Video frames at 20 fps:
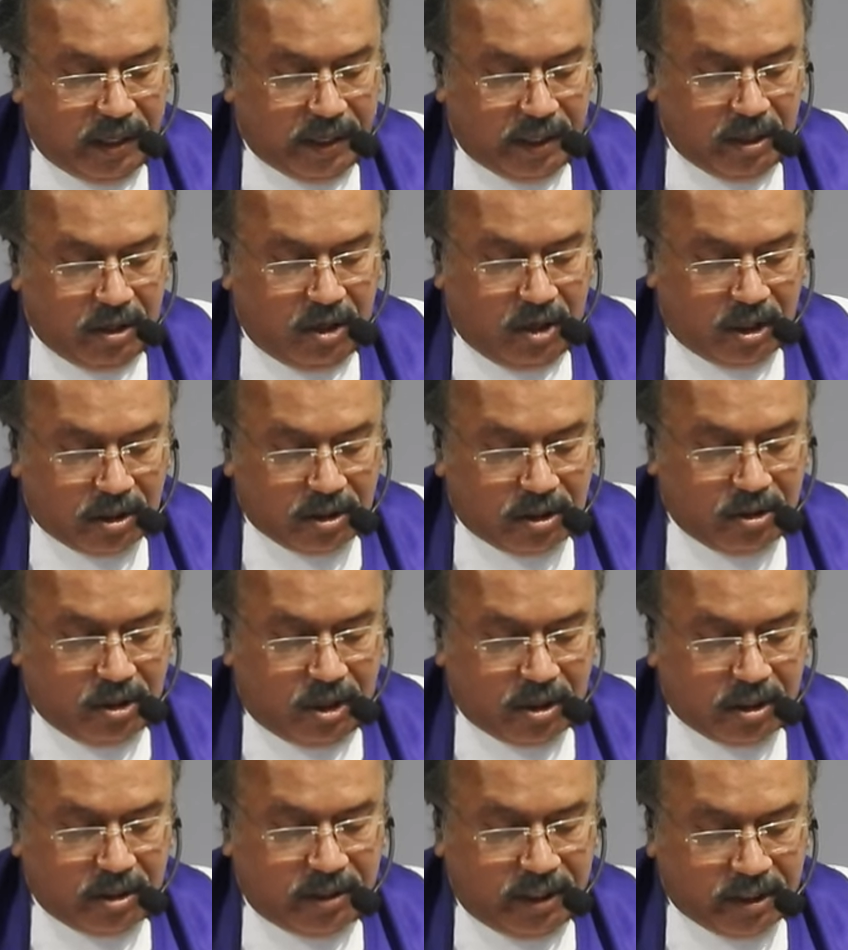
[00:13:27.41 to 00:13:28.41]
And ought
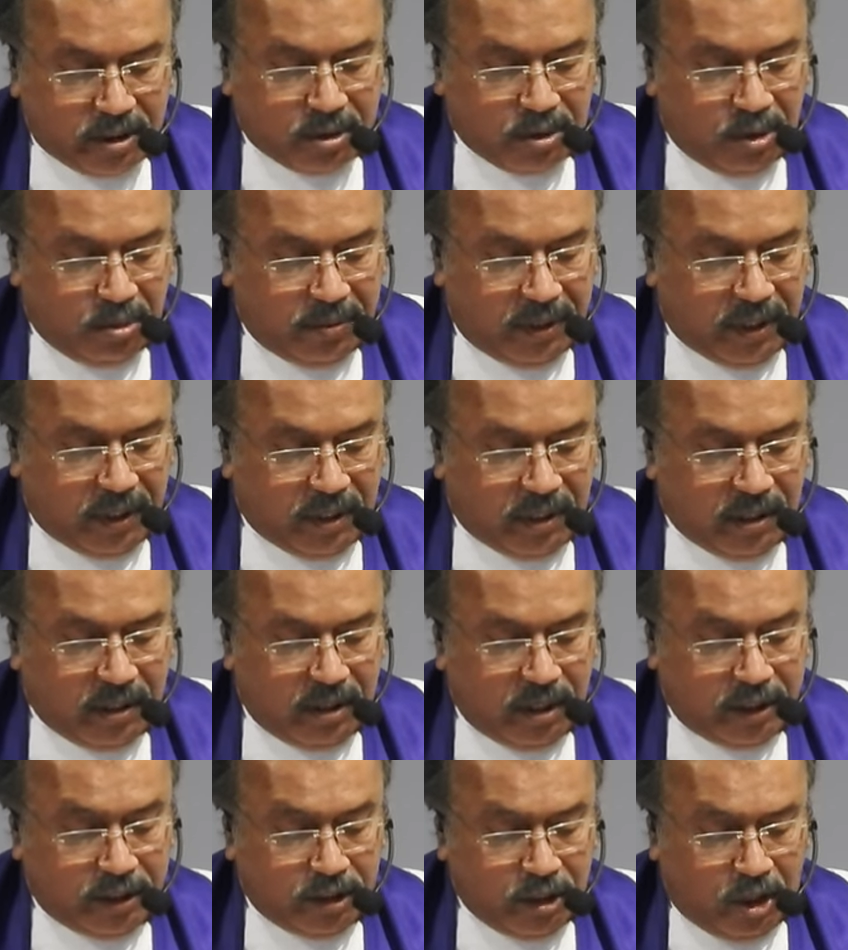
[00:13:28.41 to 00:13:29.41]
not this woman,
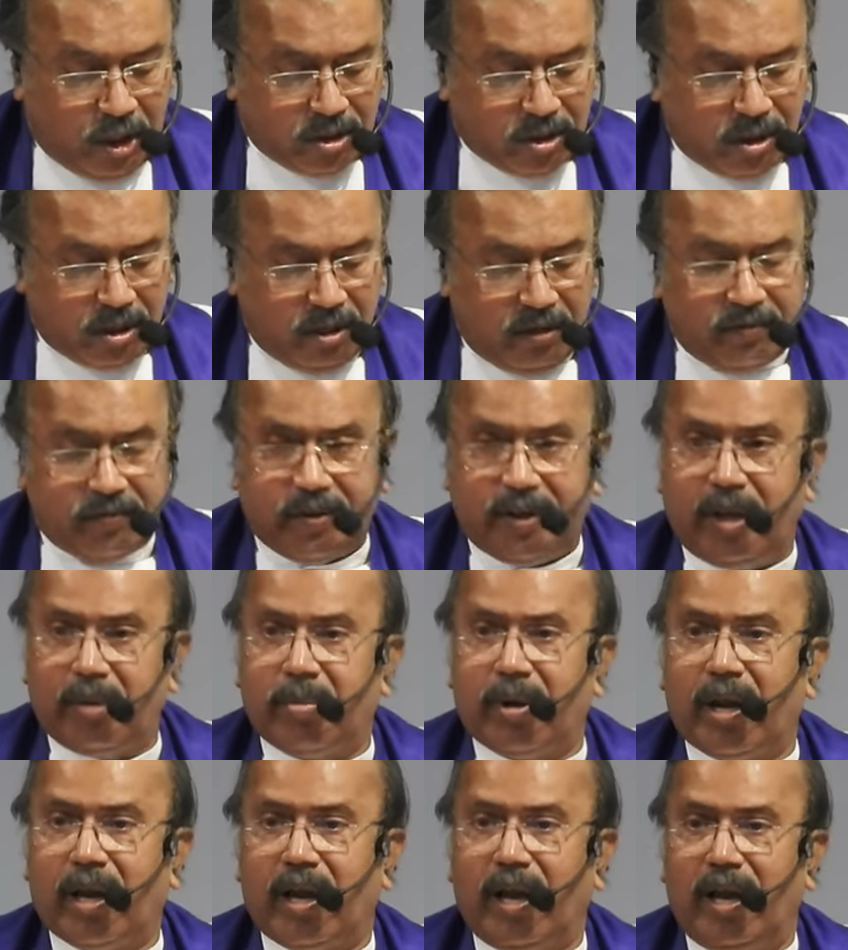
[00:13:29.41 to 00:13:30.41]
a daughter of
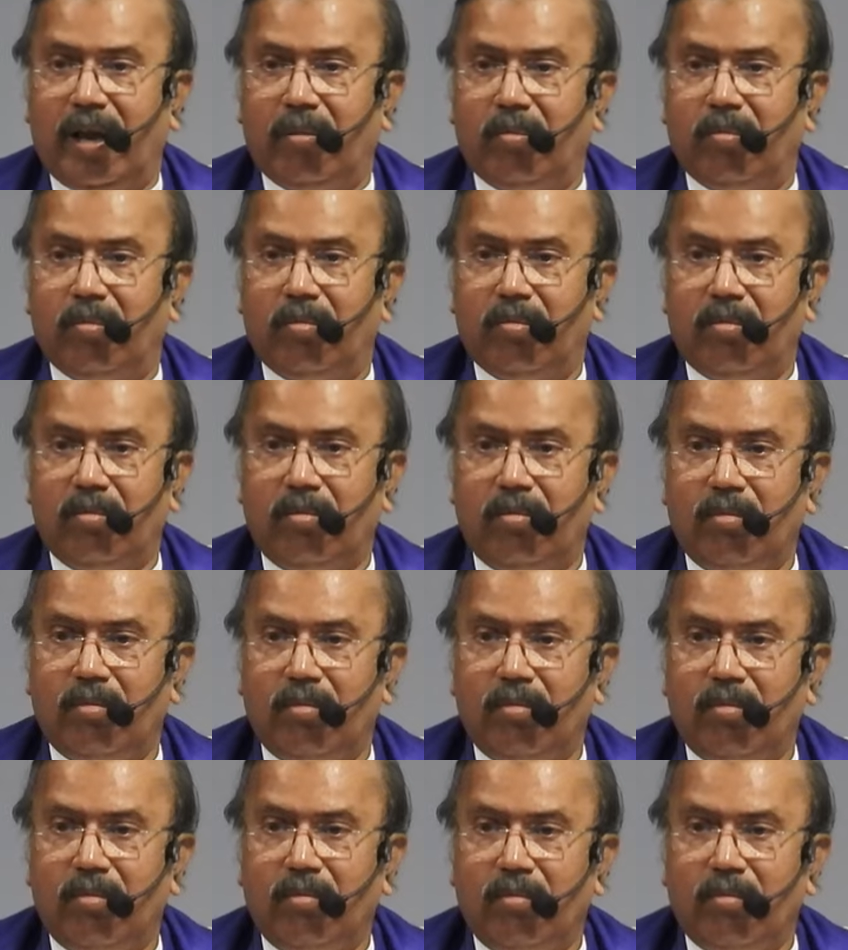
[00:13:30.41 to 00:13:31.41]
Abraham?"
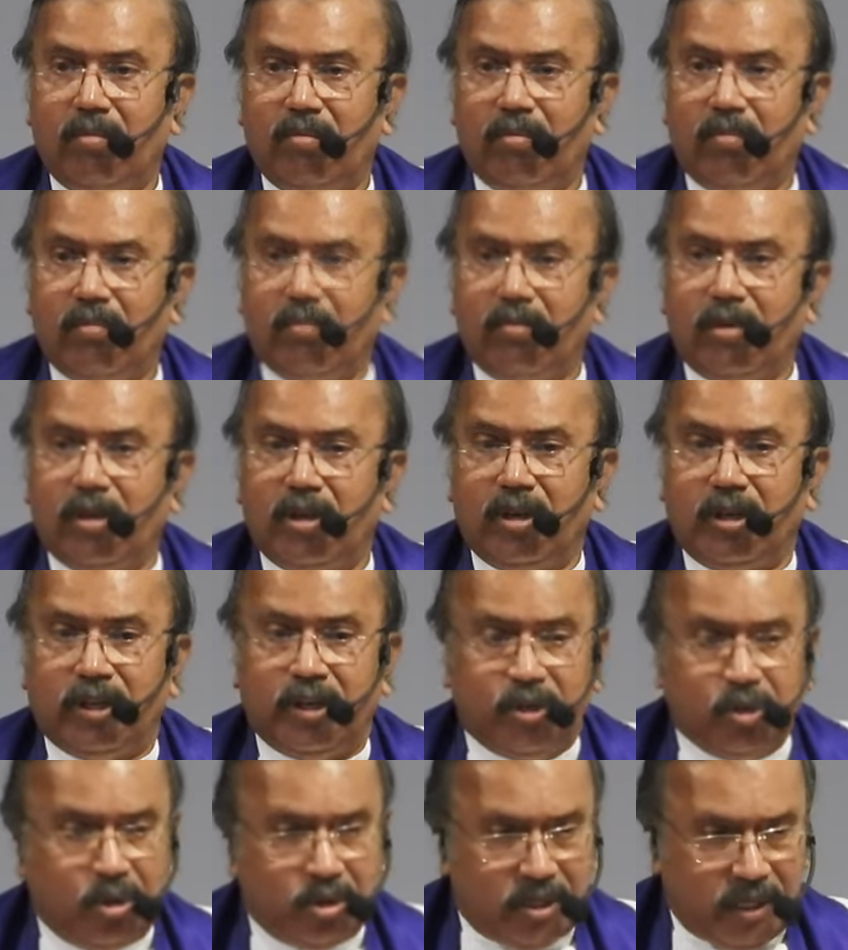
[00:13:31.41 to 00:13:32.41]

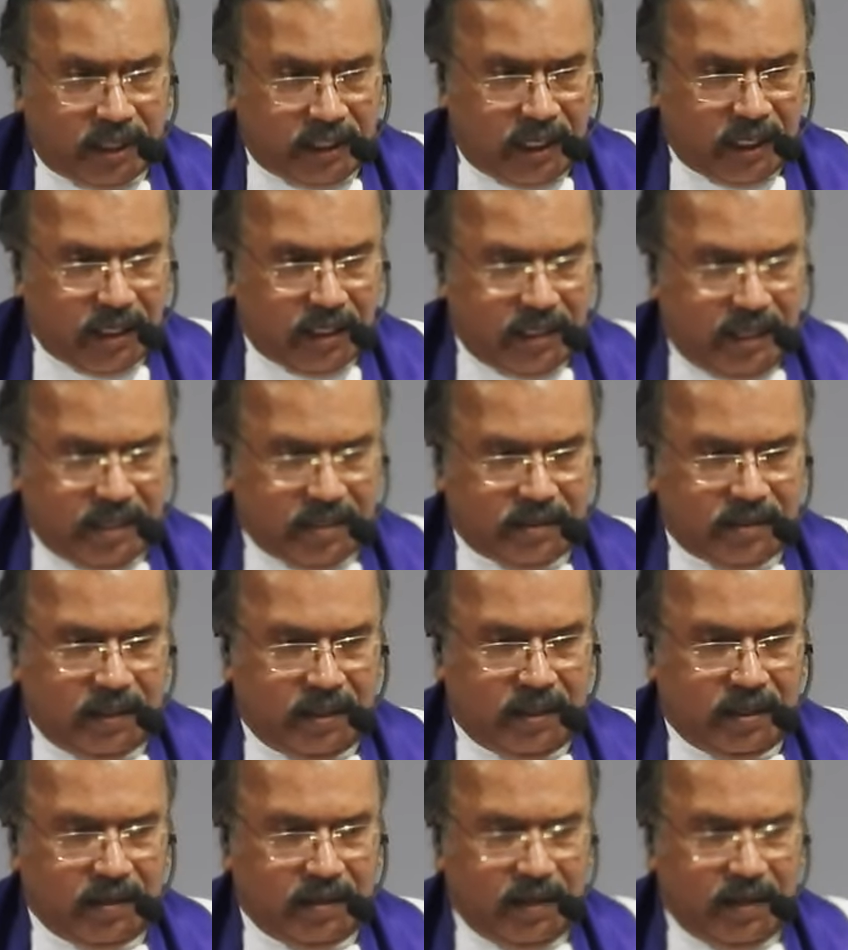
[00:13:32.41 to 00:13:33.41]
You don't recognize
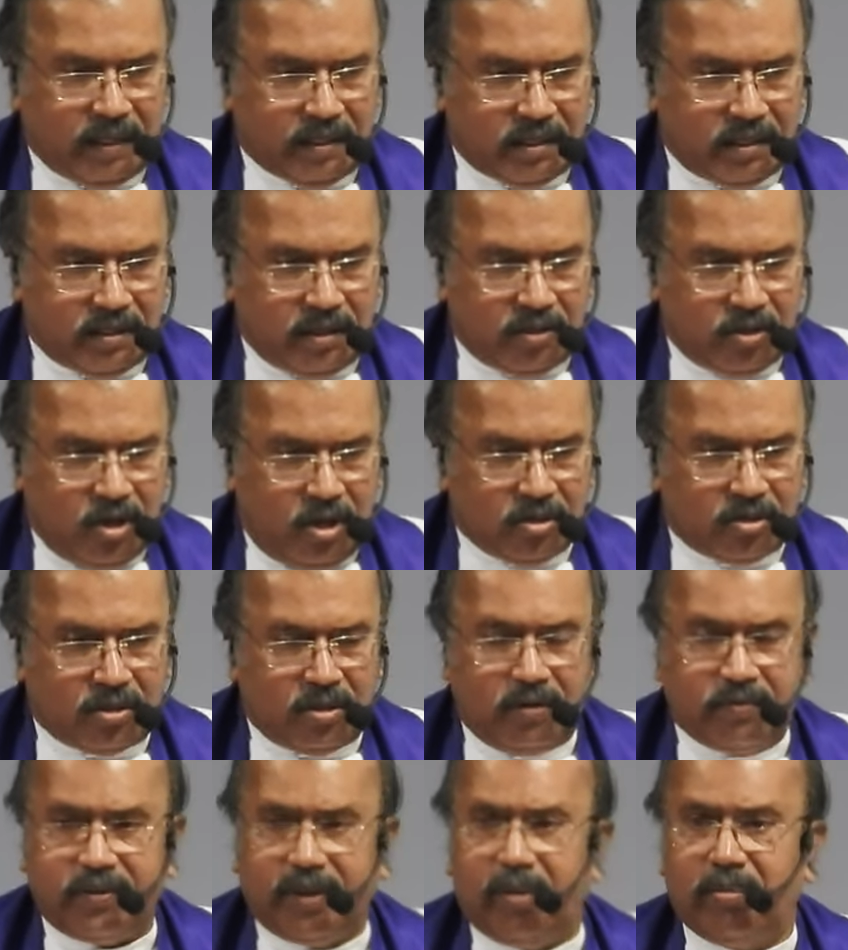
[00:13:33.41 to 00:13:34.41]
her as the
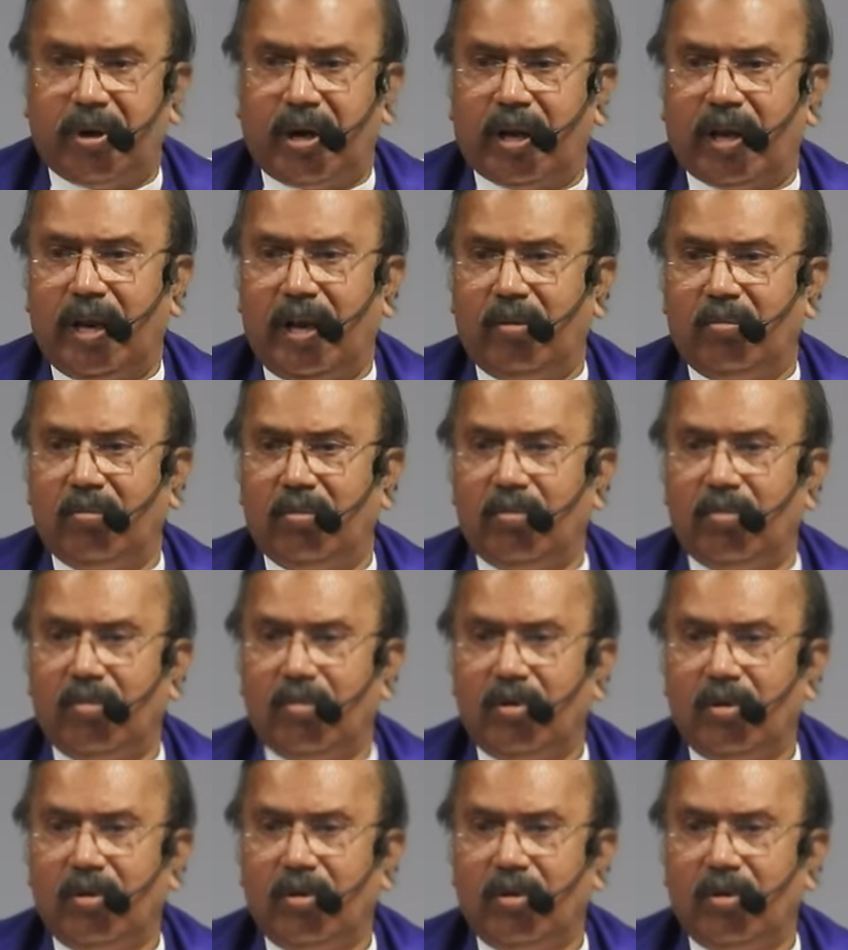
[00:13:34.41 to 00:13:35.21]
daughter of Abraham.